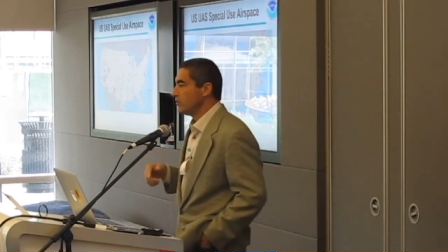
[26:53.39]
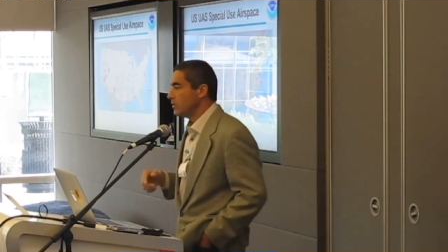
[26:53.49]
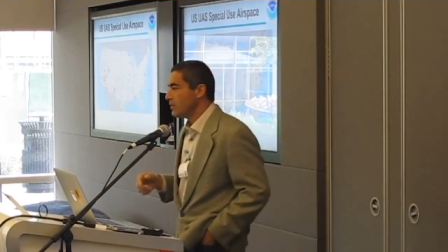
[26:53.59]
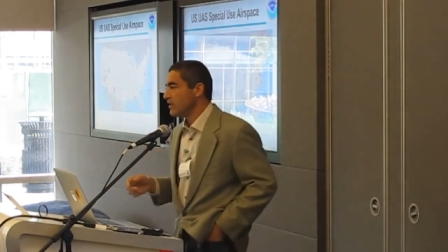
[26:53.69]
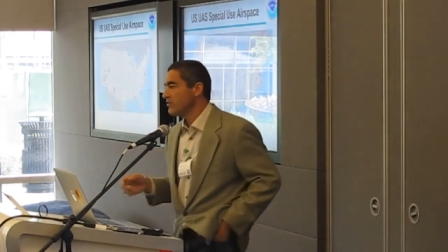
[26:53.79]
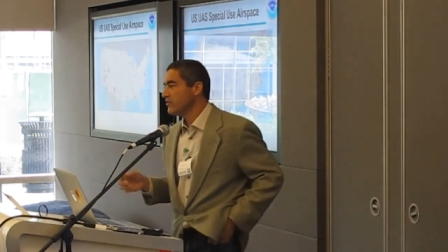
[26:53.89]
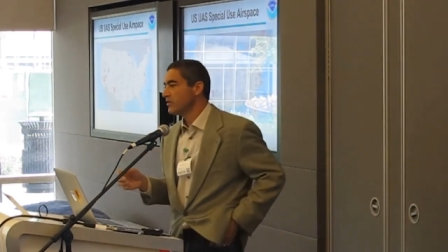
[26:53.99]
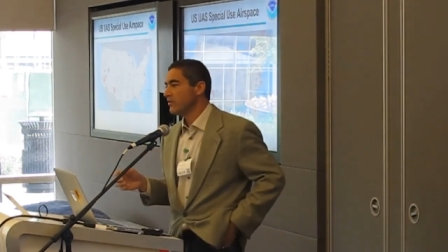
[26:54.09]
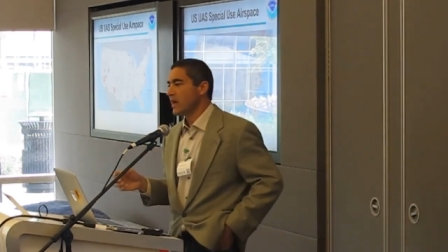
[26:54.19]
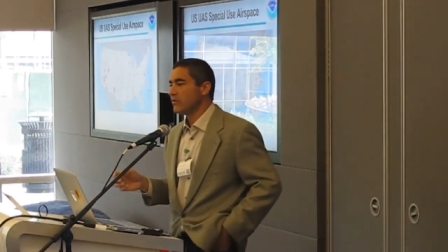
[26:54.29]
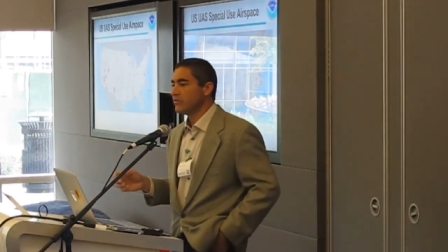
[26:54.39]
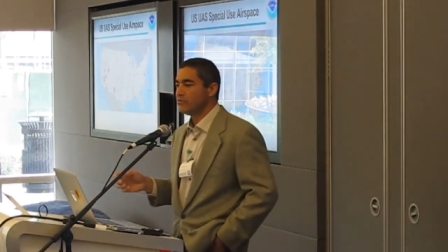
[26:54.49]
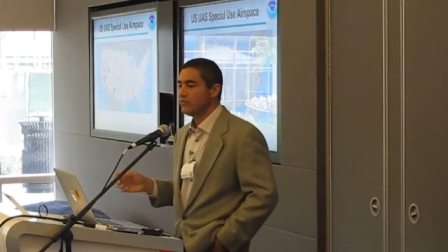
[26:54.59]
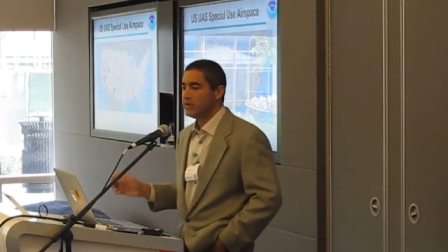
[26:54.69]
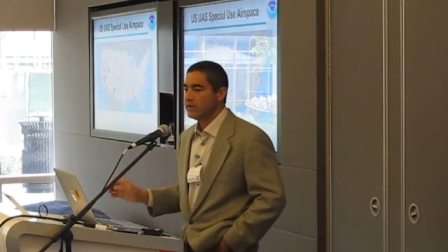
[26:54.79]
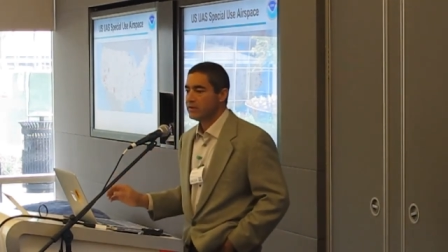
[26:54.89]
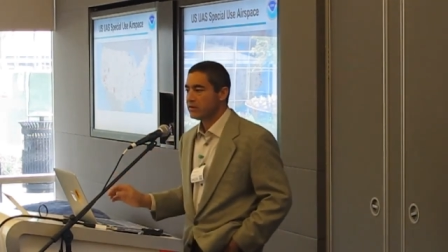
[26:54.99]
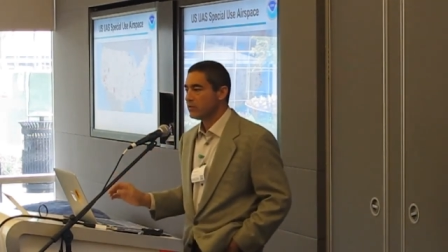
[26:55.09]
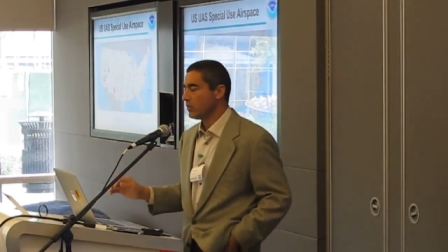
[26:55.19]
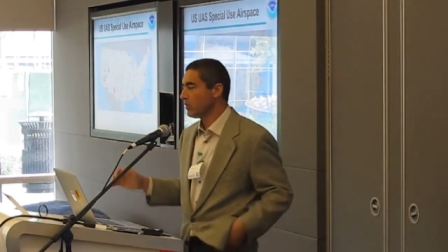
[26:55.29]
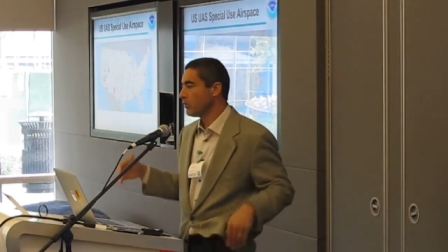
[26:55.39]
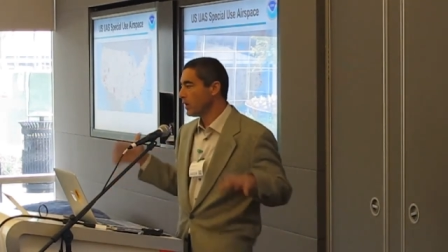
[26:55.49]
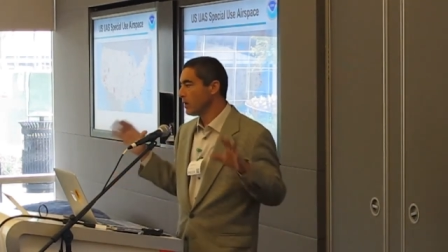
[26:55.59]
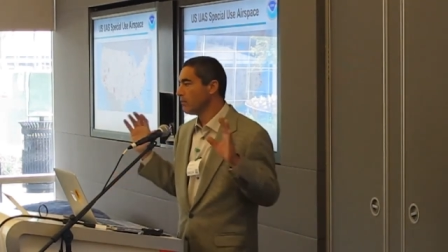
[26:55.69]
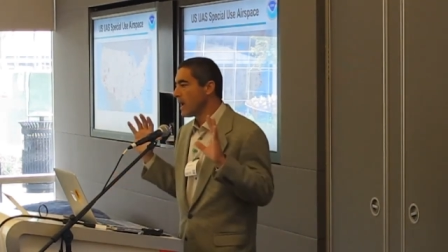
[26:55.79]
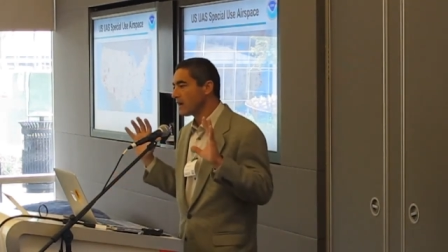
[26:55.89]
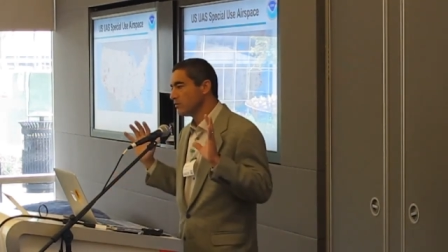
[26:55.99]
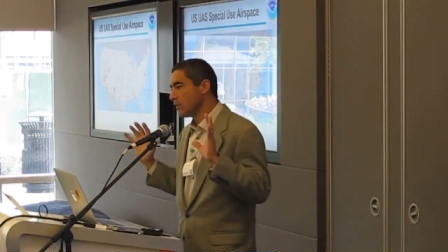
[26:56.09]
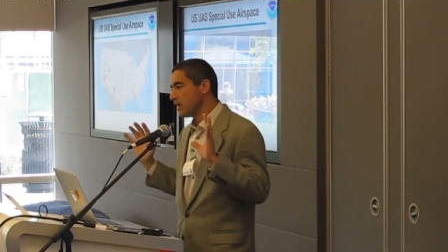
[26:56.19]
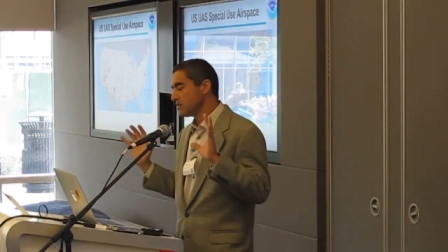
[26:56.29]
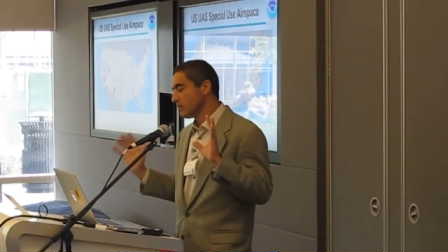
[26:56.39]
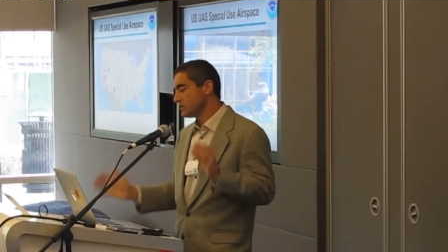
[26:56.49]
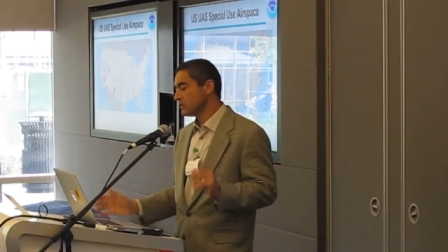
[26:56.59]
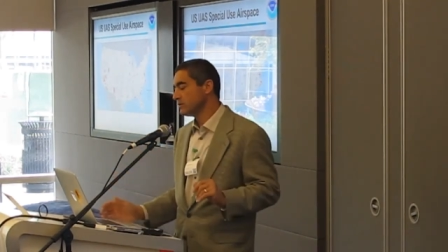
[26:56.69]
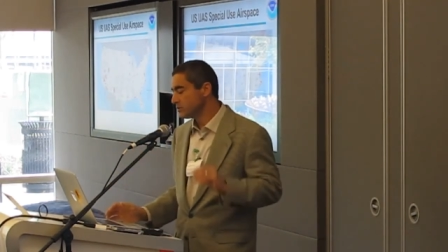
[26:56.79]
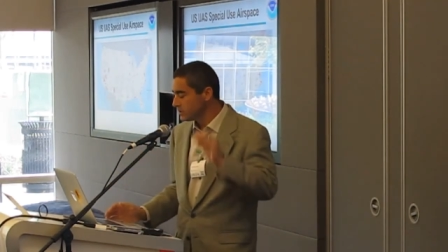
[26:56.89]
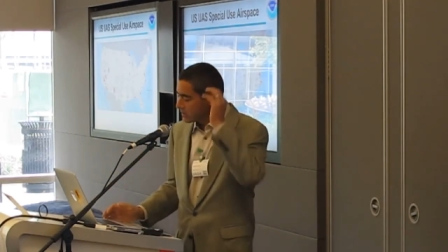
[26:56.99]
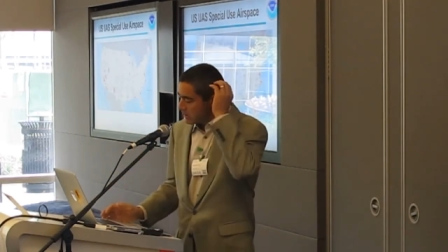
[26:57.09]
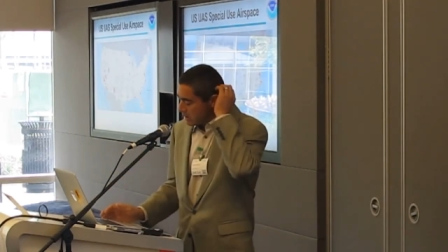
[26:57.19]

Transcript: to about 6,000 feet when we want to maximize our resolution.